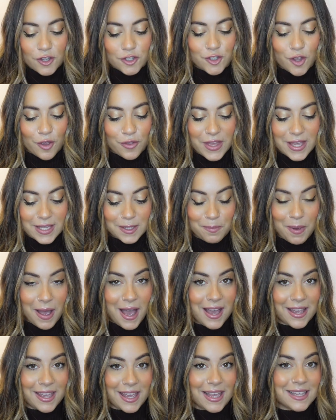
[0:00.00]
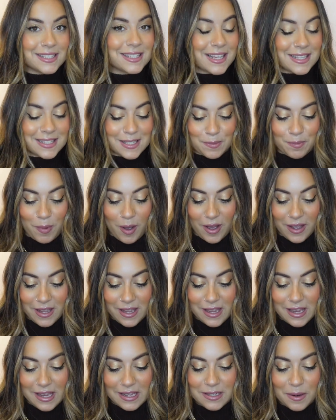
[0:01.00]
So this bag is
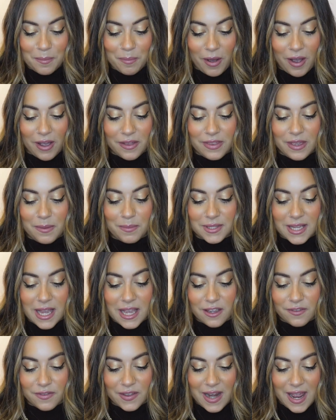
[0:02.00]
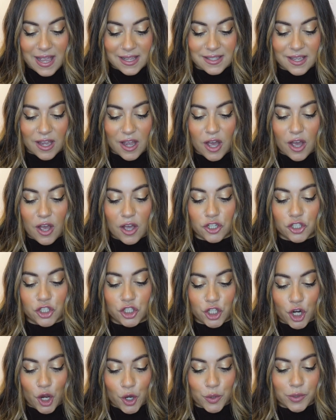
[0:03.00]
inspired by the Bottega Veneta
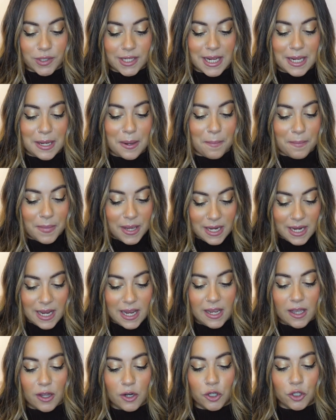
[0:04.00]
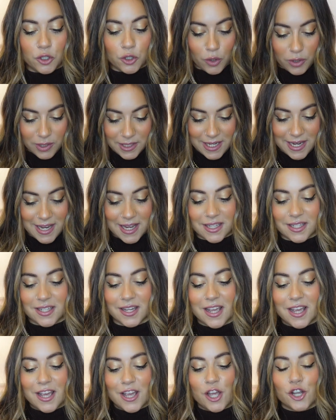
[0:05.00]
Jodie Mini Knotted
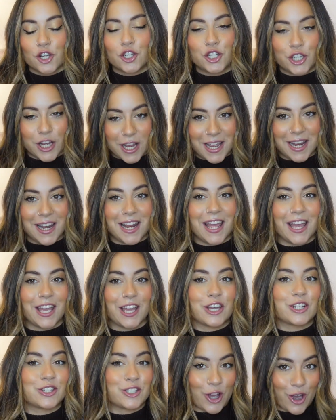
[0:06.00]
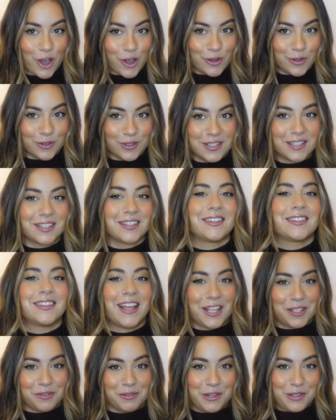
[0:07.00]
Shearling Tote.
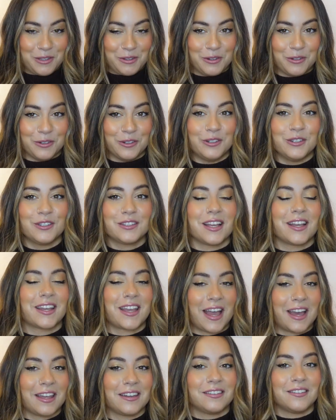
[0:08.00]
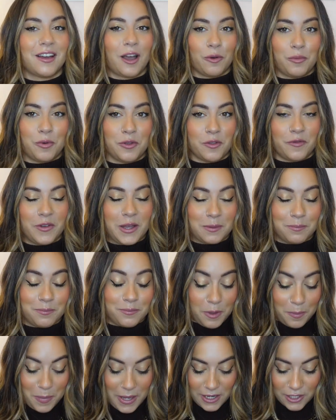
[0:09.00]
That's what it's called. Again, I'll put
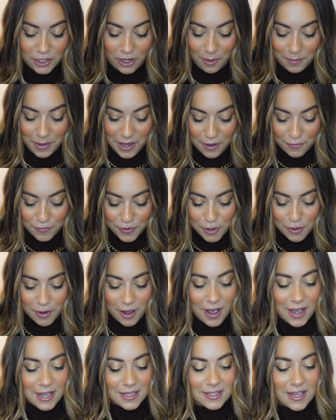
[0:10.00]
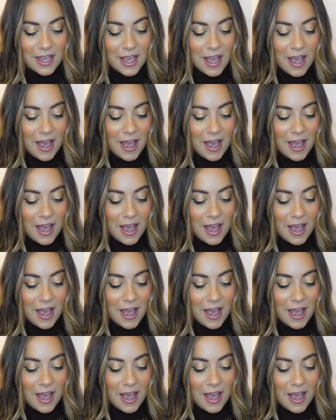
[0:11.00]
the picture up here for you guys.